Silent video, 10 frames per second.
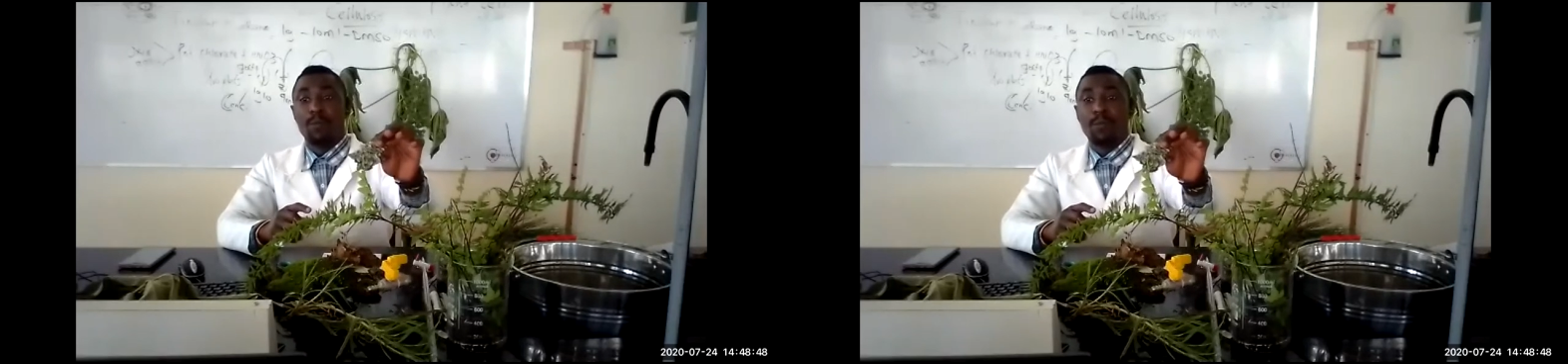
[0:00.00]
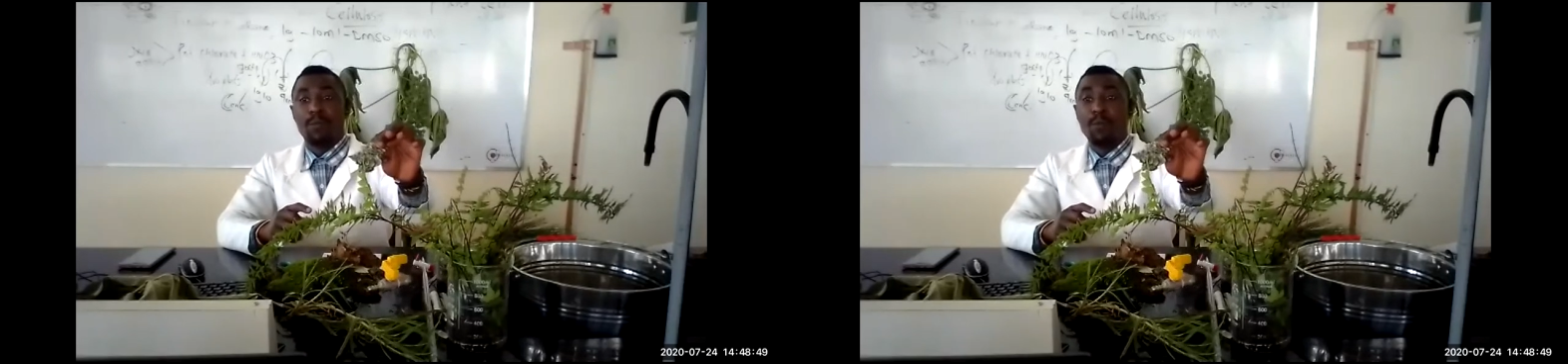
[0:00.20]

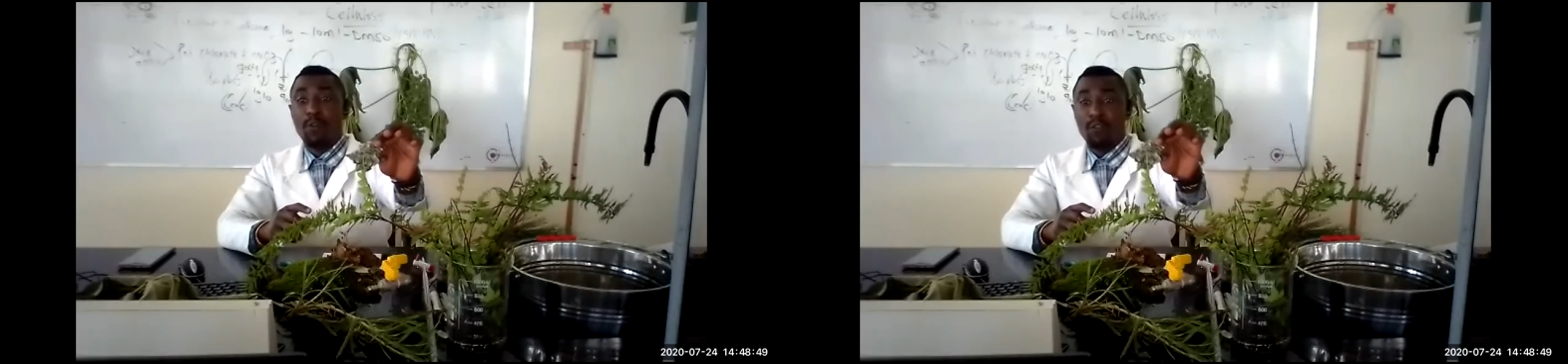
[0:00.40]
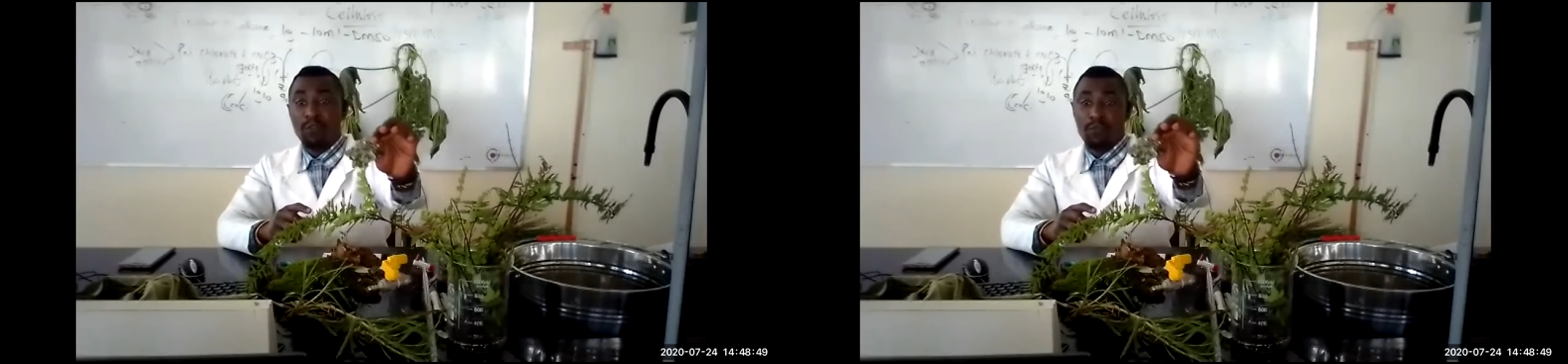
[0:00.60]

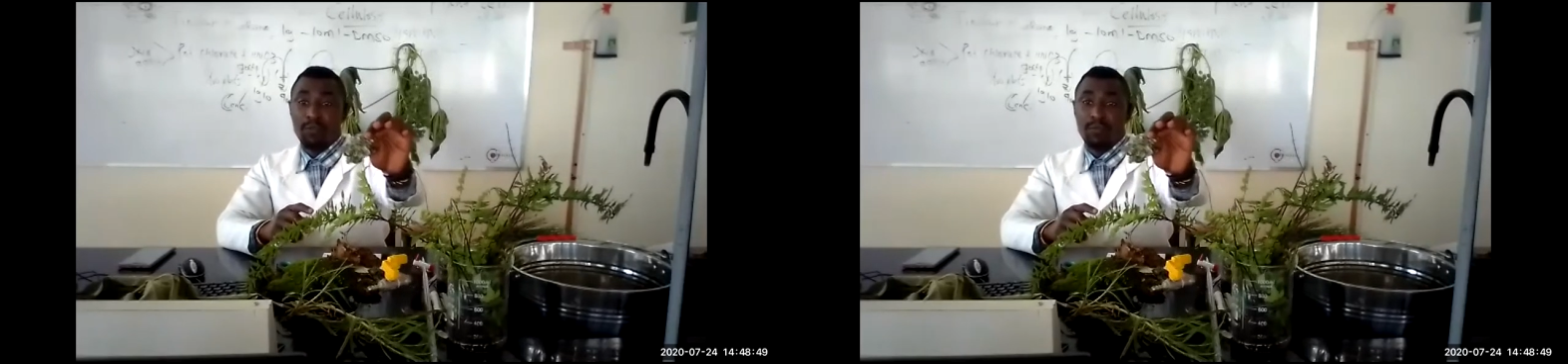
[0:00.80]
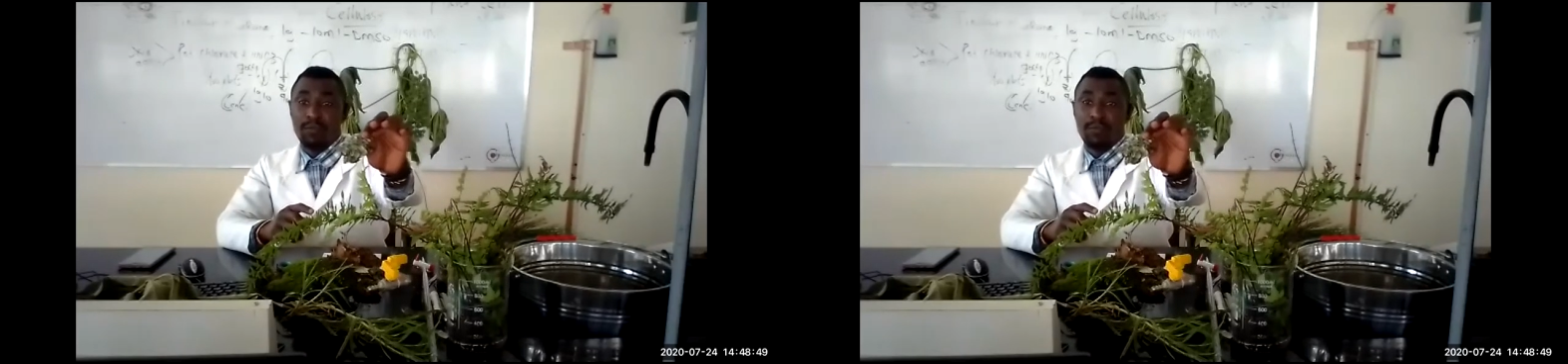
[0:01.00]
move
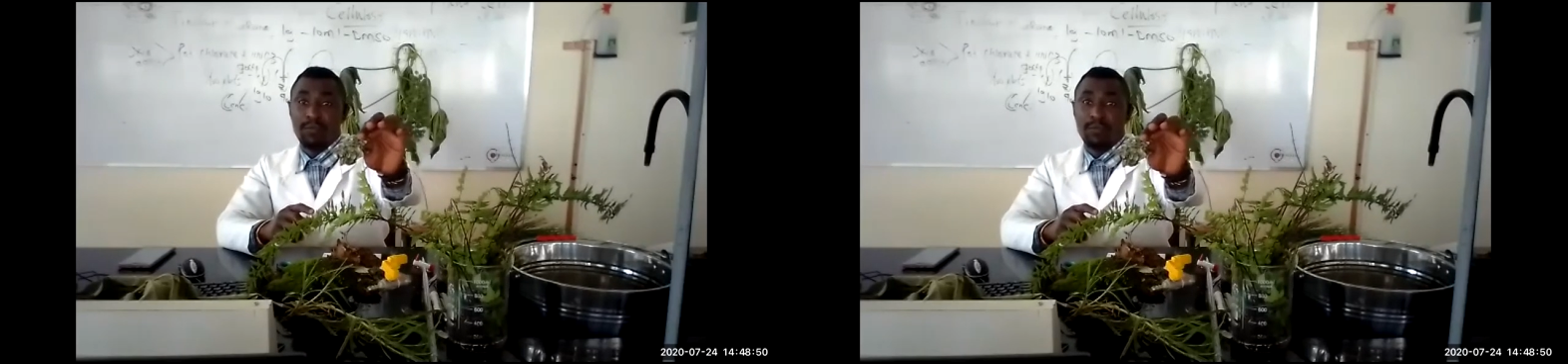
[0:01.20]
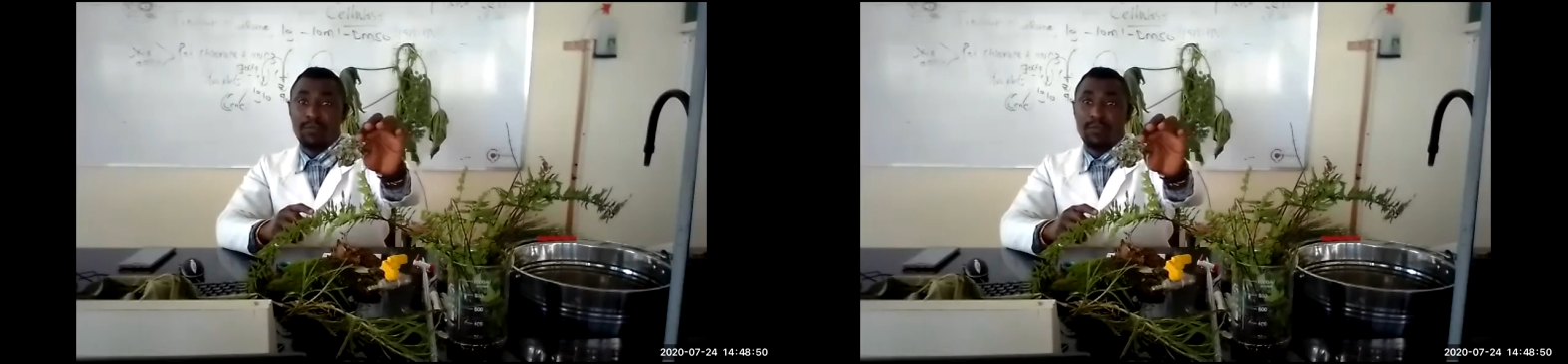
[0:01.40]

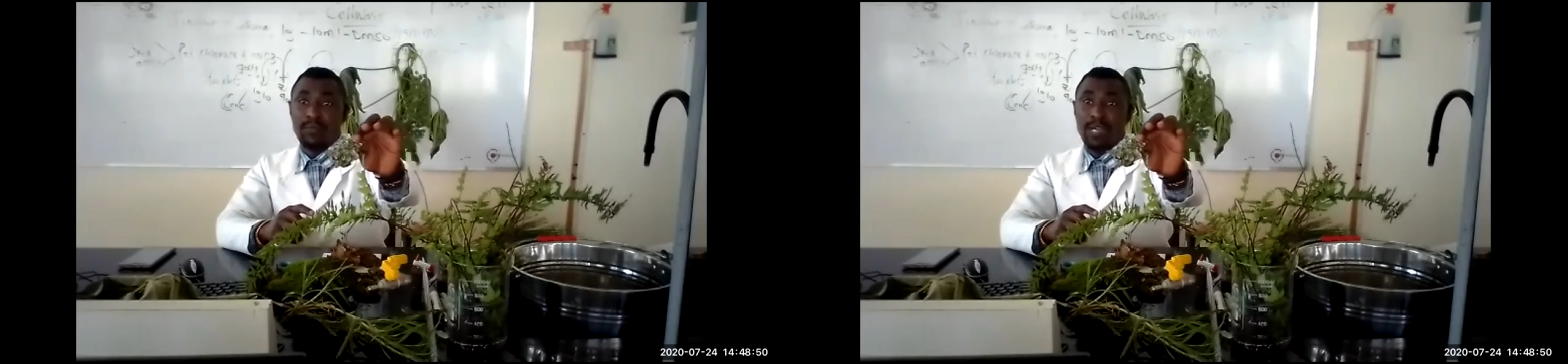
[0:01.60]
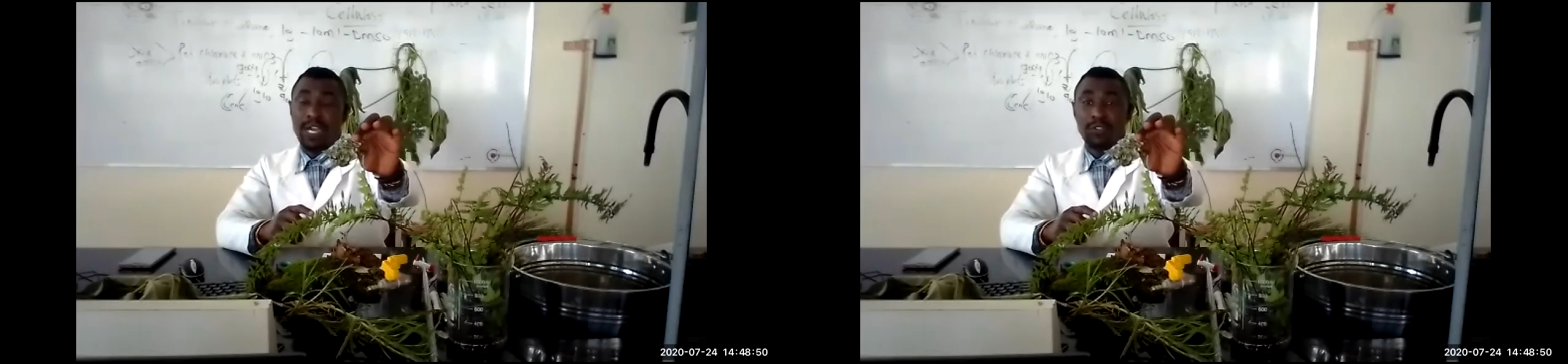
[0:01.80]

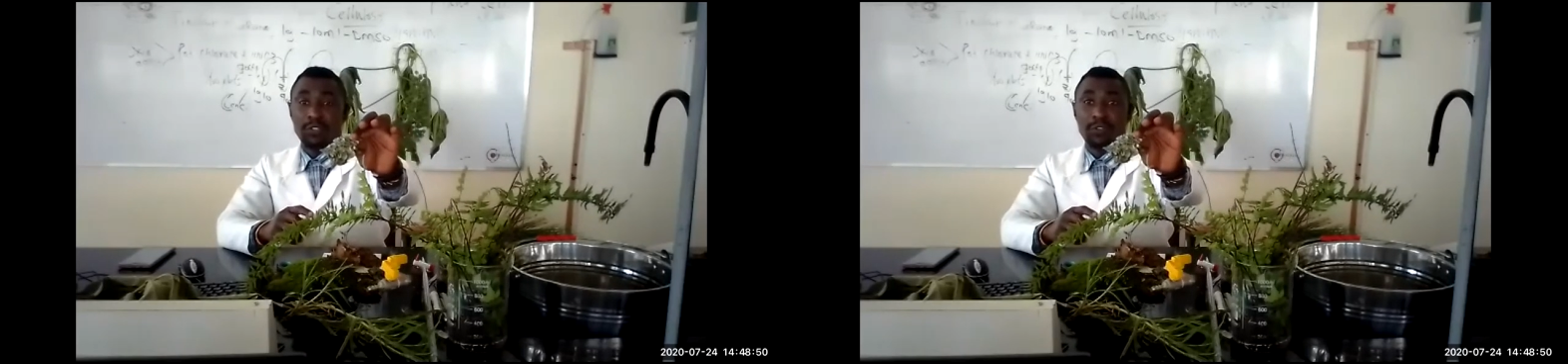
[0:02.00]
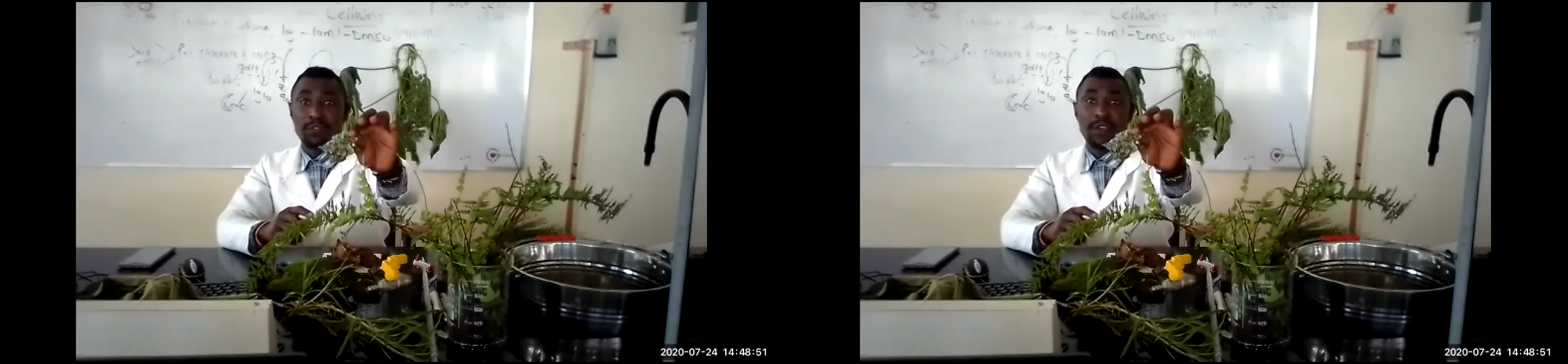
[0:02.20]
out of
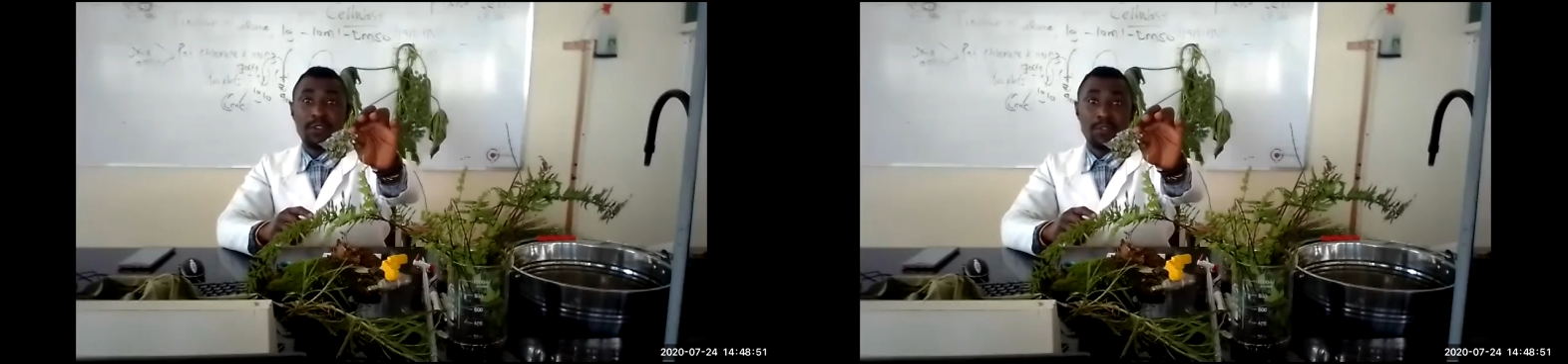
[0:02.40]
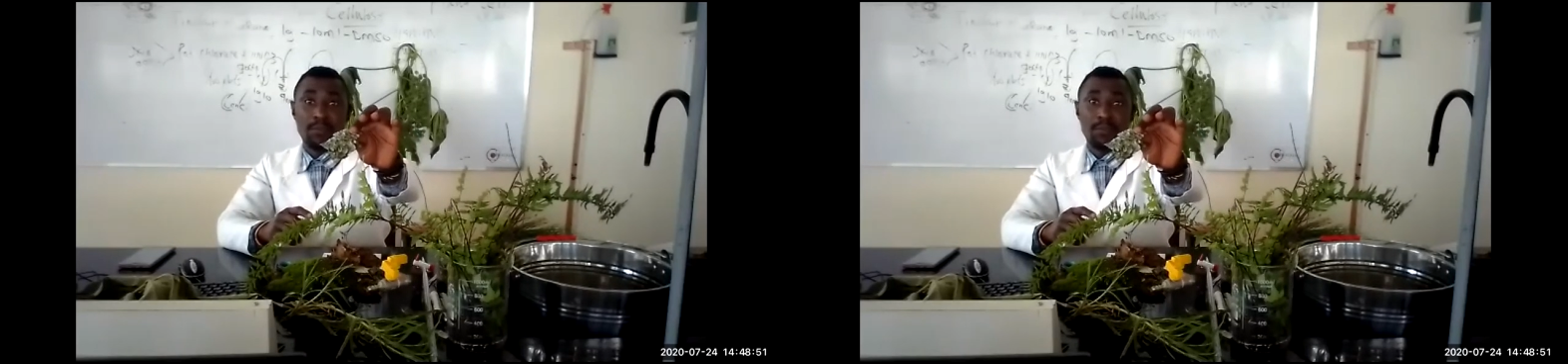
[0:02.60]
your
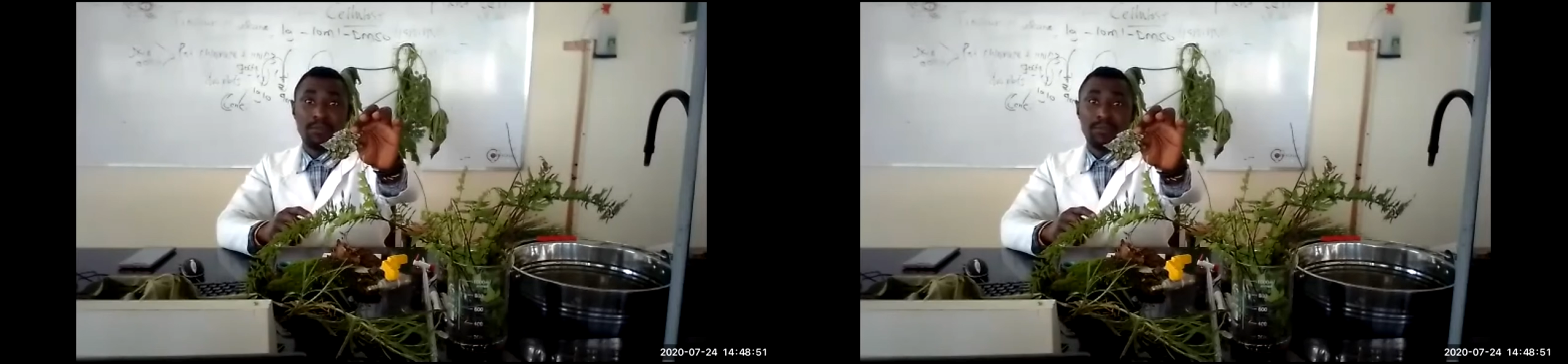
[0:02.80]
home.